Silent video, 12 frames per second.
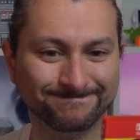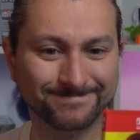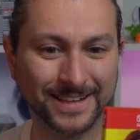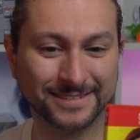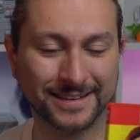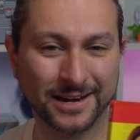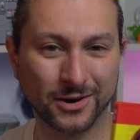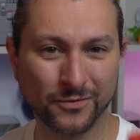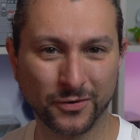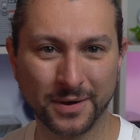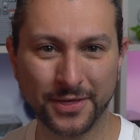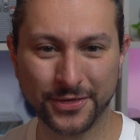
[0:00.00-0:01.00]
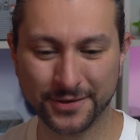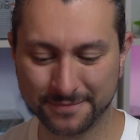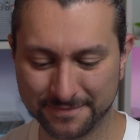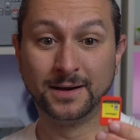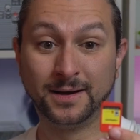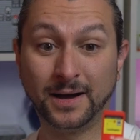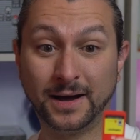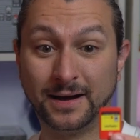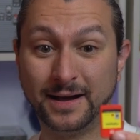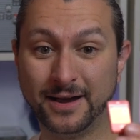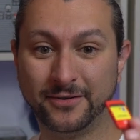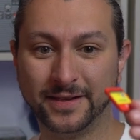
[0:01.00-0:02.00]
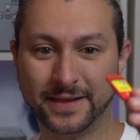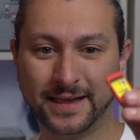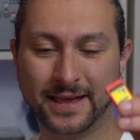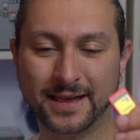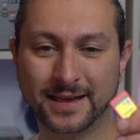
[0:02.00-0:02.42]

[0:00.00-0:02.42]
let's get it over with. I really